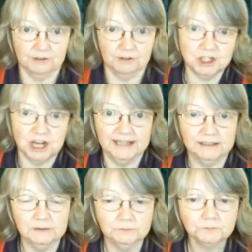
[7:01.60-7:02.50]
Jane,
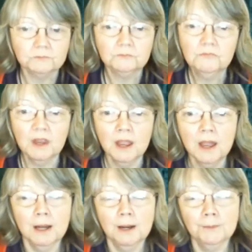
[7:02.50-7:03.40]

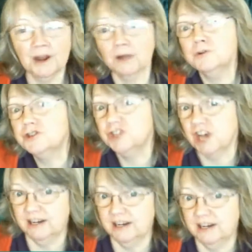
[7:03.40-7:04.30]
but I was Jane
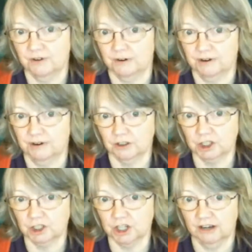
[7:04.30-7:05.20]
as a very young
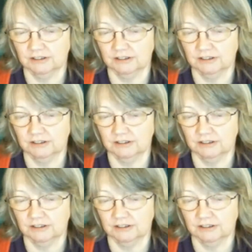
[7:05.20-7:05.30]
child.